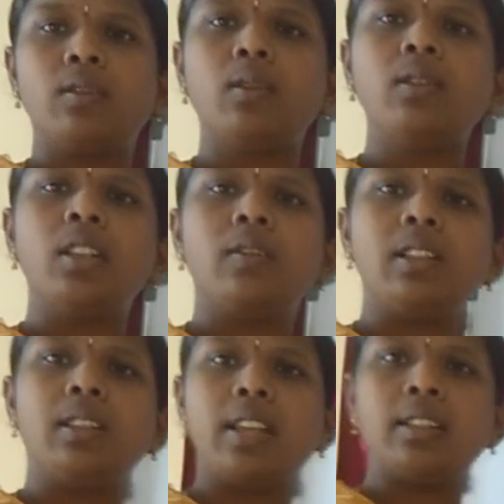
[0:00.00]
So it
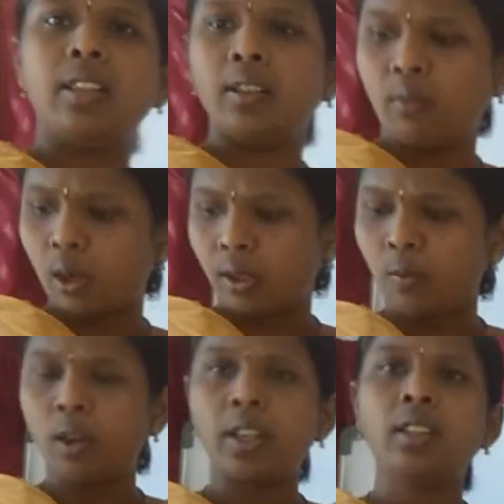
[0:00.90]
will say that water
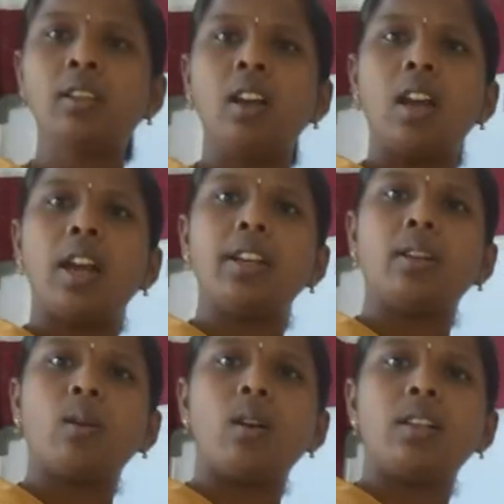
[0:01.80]
bodies and
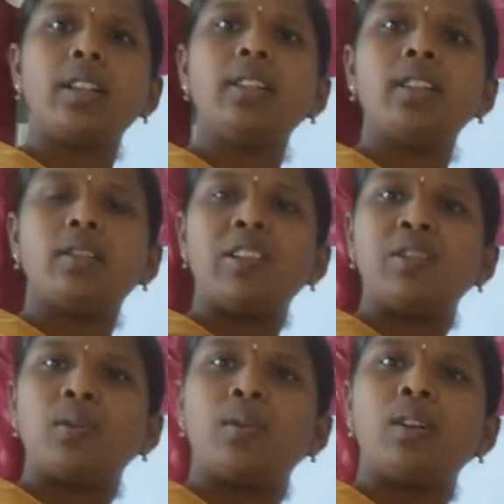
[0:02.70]
the continents, it will
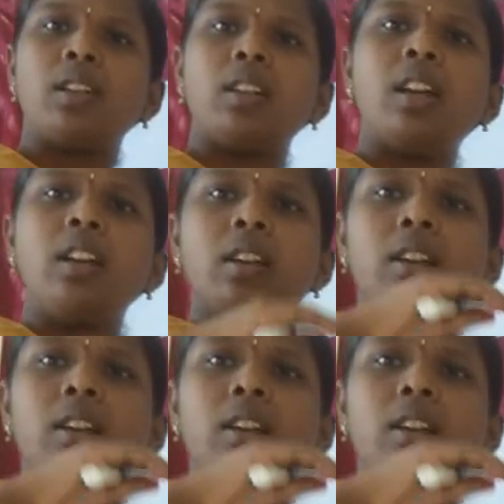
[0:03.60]
show in a